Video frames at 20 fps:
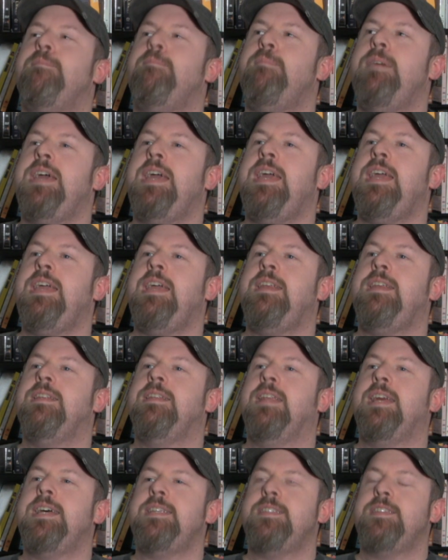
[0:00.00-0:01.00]
that made
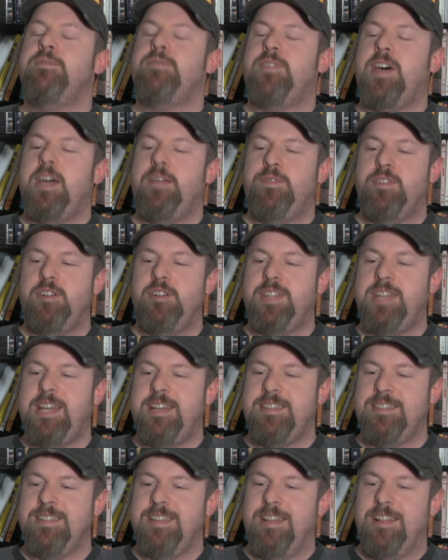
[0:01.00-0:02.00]
less than
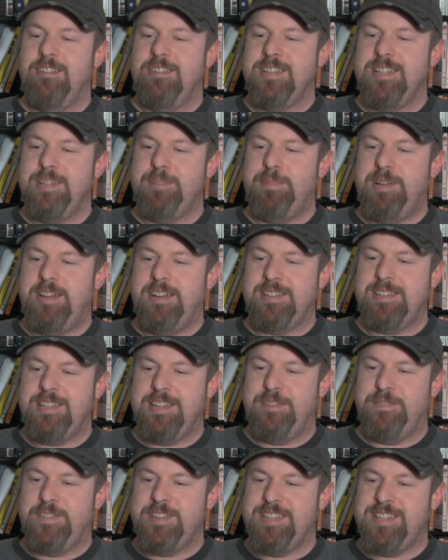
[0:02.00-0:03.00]
$500,000 at the box
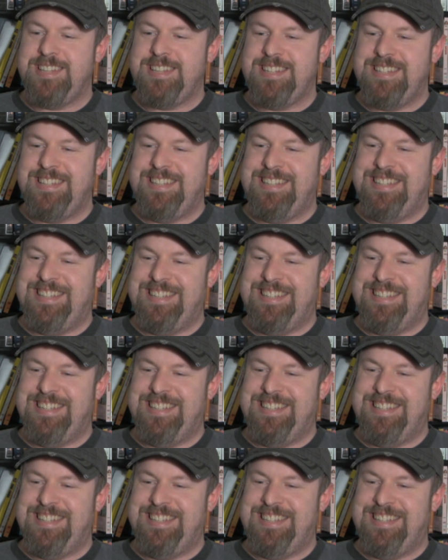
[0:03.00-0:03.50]
office.